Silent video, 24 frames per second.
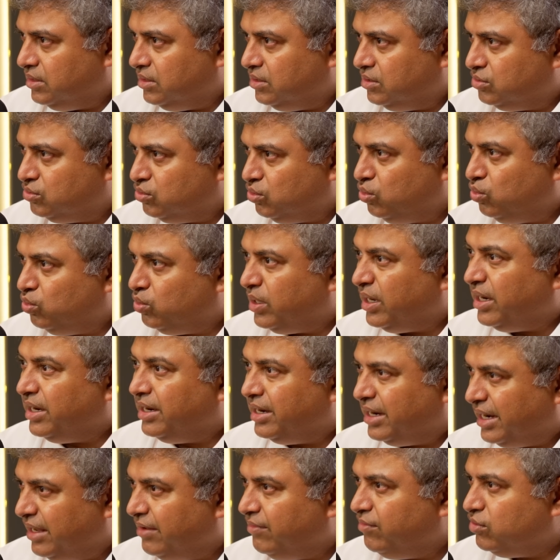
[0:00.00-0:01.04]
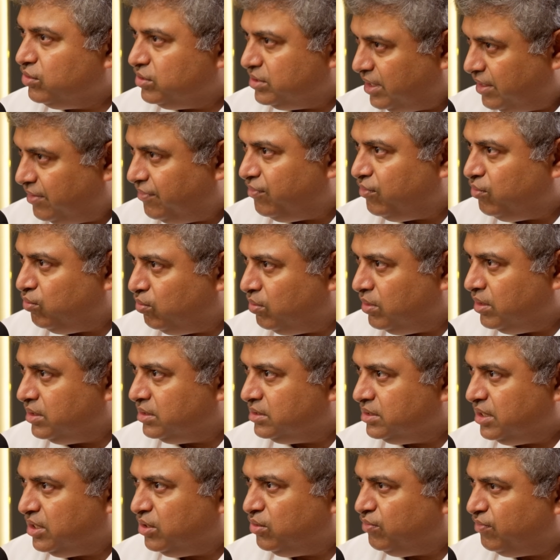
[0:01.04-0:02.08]
So you can drive yourself
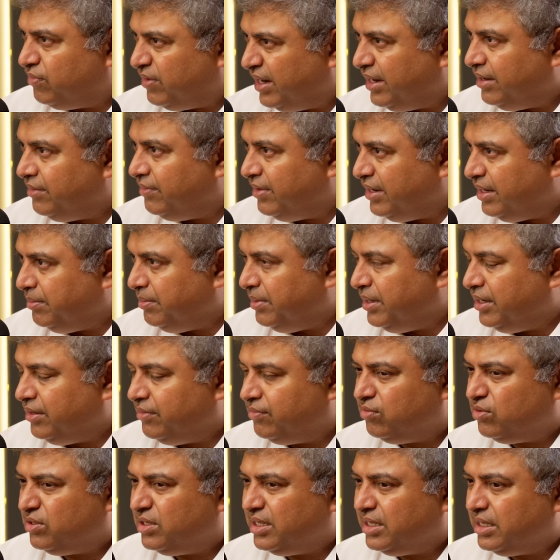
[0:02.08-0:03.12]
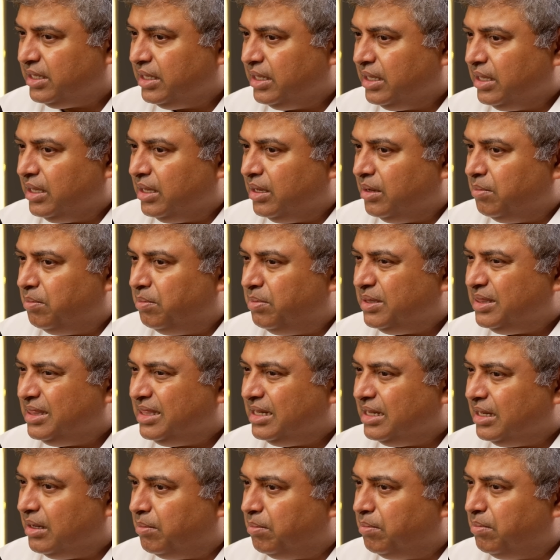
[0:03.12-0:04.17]
towards it. You find very meaningful thing. But
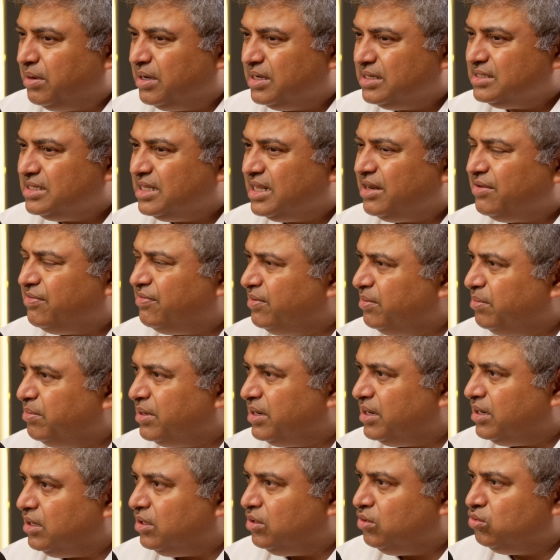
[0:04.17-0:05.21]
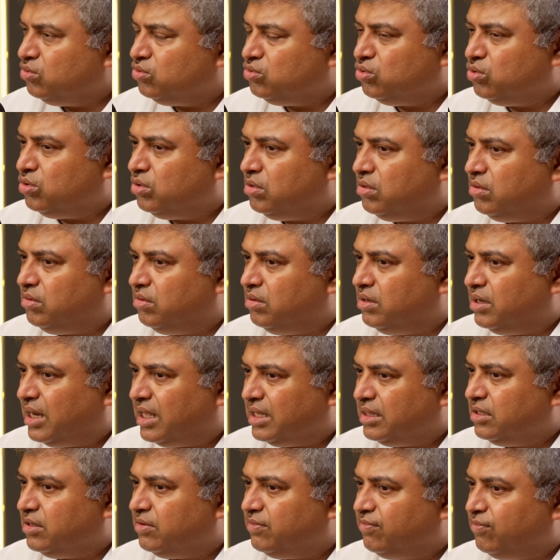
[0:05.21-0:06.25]
the numbers are ephemeral. You should
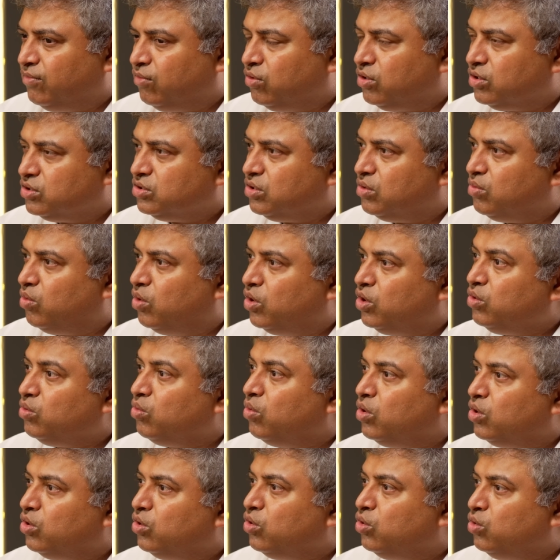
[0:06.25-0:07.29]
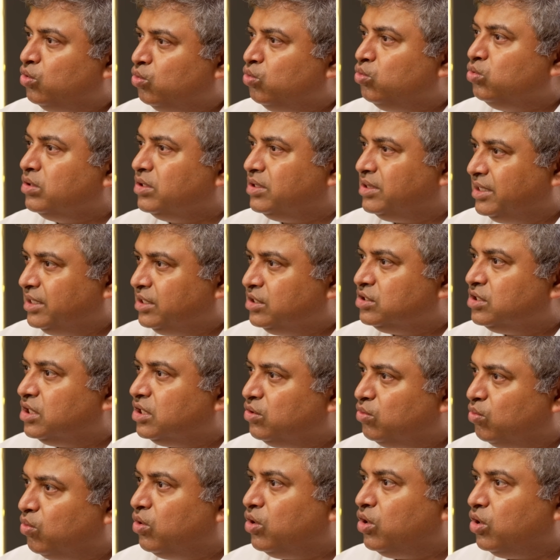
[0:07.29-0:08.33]
rather focus on what you want to do, the things that
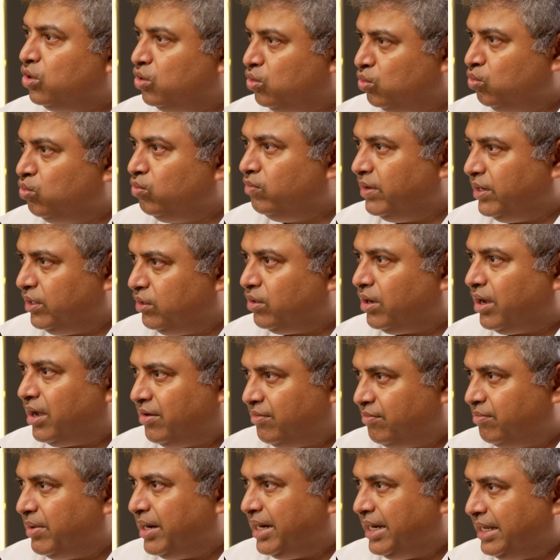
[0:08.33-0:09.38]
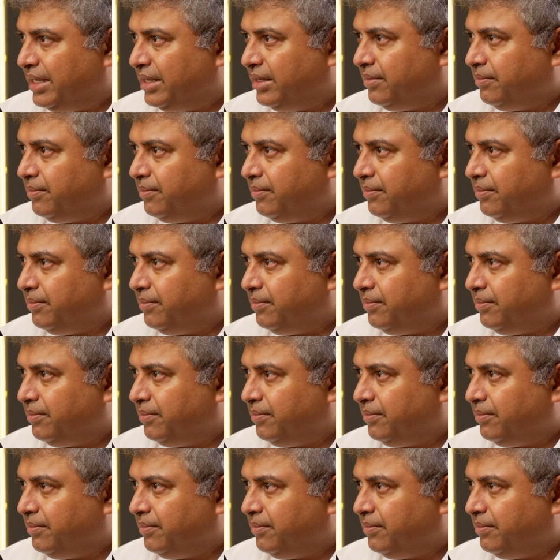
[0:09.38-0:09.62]
you want to do when you have money.